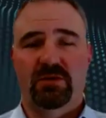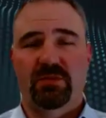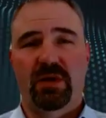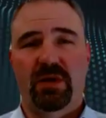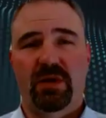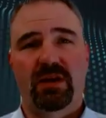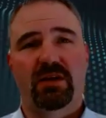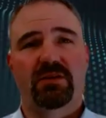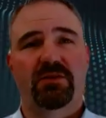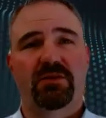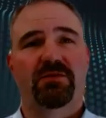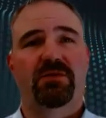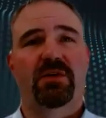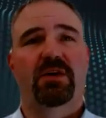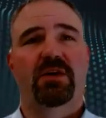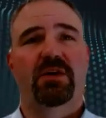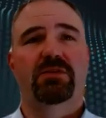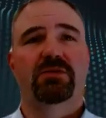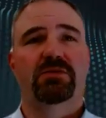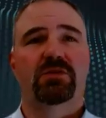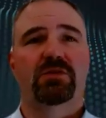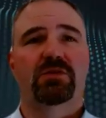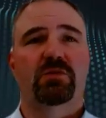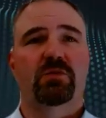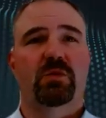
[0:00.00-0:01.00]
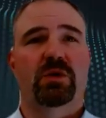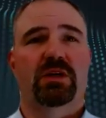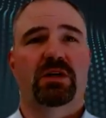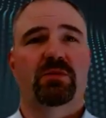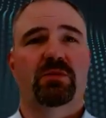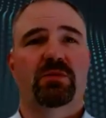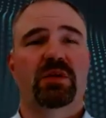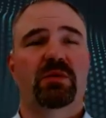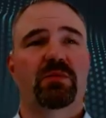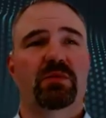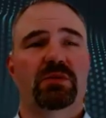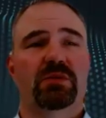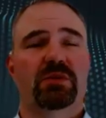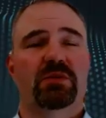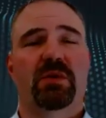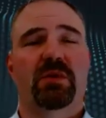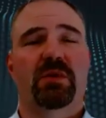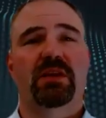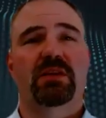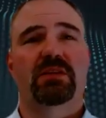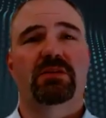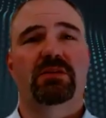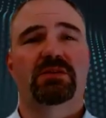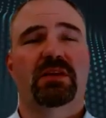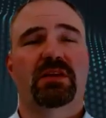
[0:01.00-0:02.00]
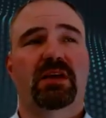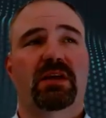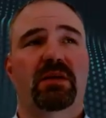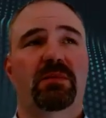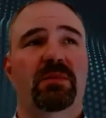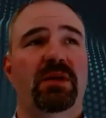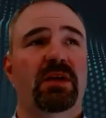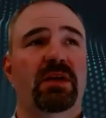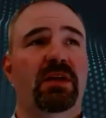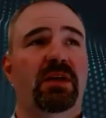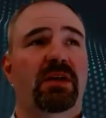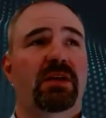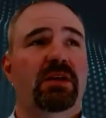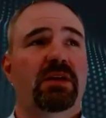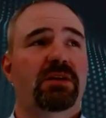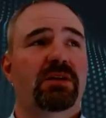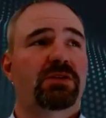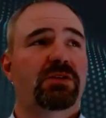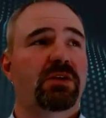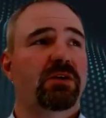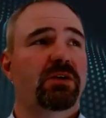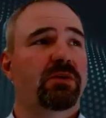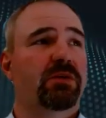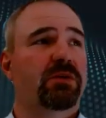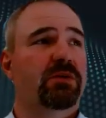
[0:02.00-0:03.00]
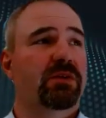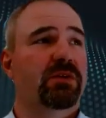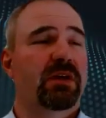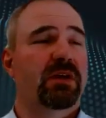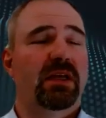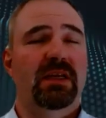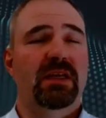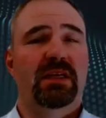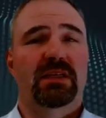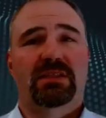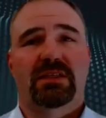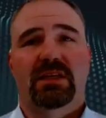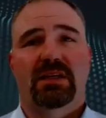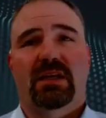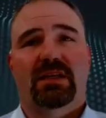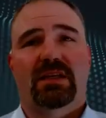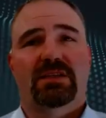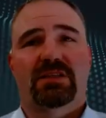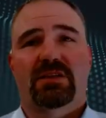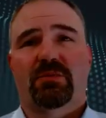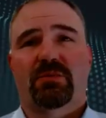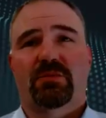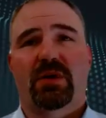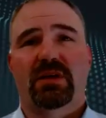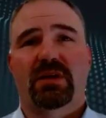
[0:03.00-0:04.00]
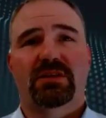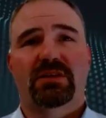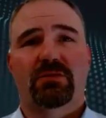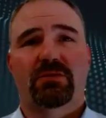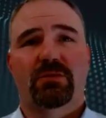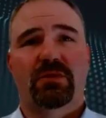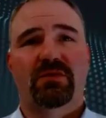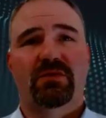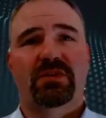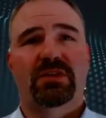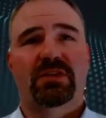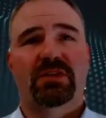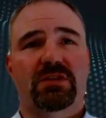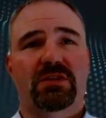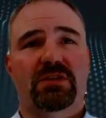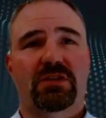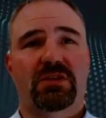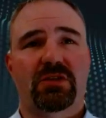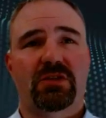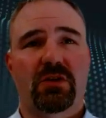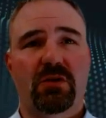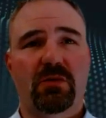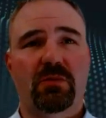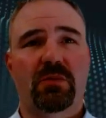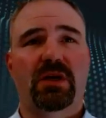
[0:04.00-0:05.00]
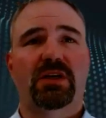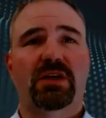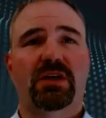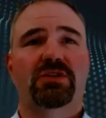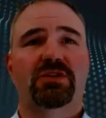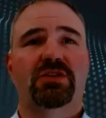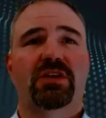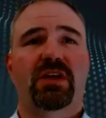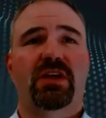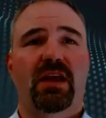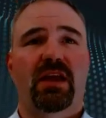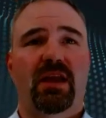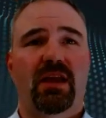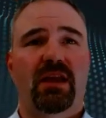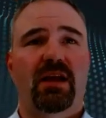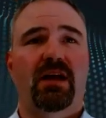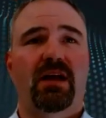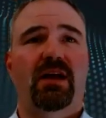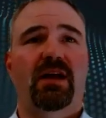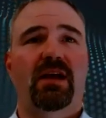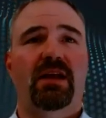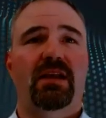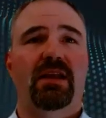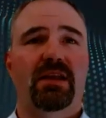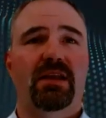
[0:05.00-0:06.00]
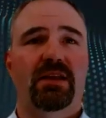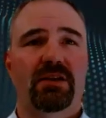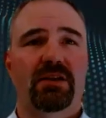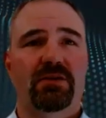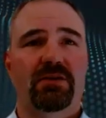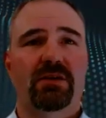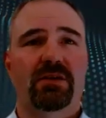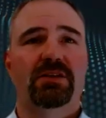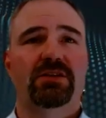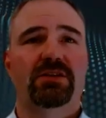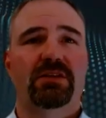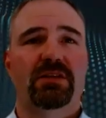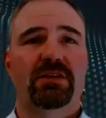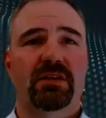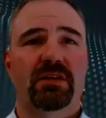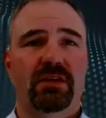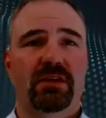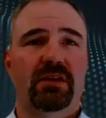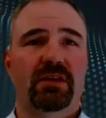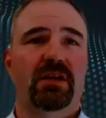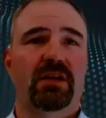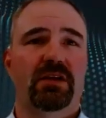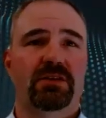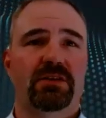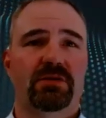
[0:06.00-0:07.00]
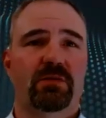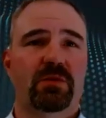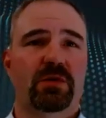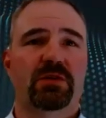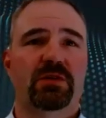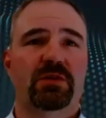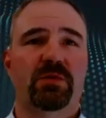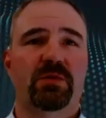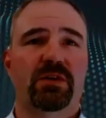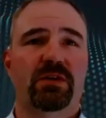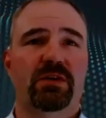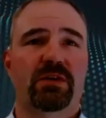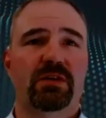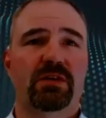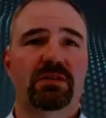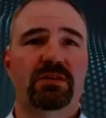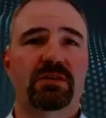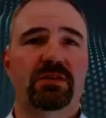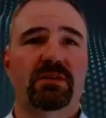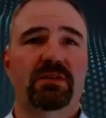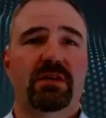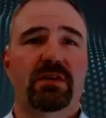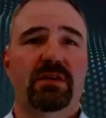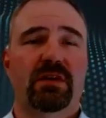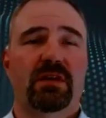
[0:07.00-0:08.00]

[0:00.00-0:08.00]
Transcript: spent on the phones, where people are spending their time. So it's not a surprise that we've so much AI integration into the customer experience.